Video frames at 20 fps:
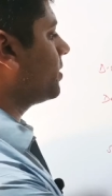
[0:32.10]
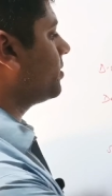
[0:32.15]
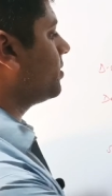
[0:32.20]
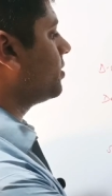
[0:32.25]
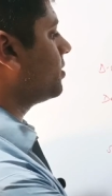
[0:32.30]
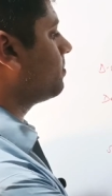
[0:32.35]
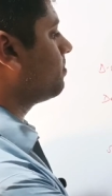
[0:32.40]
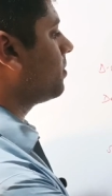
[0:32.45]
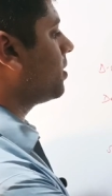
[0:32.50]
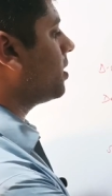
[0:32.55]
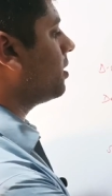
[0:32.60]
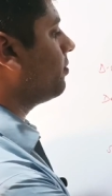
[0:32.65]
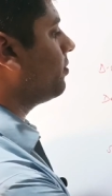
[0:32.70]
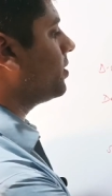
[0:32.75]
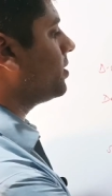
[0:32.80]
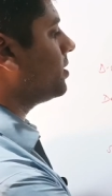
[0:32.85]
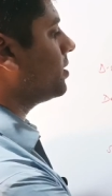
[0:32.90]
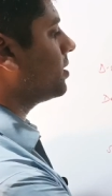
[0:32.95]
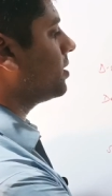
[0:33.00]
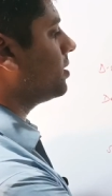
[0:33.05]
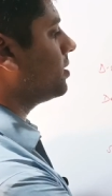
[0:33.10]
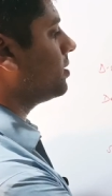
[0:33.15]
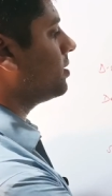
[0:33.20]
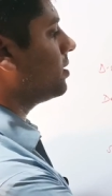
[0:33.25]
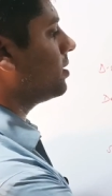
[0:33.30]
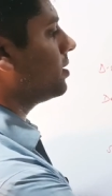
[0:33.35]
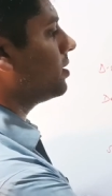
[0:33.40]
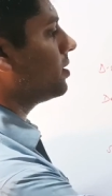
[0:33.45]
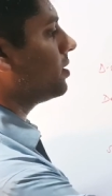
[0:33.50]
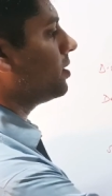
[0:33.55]
as the small
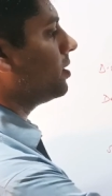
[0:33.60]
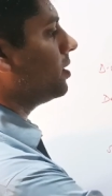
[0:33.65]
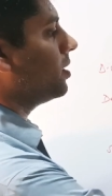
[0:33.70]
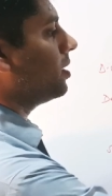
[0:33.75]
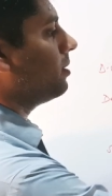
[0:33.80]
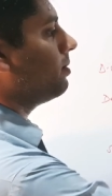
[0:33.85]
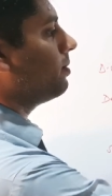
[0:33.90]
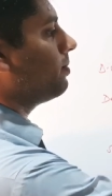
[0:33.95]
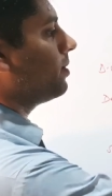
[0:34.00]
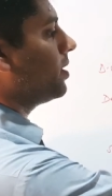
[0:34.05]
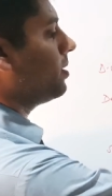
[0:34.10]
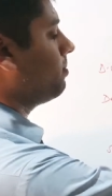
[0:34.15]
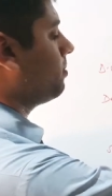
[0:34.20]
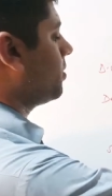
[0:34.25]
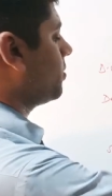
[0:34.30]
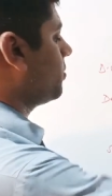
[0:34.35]
vesicles, single membrane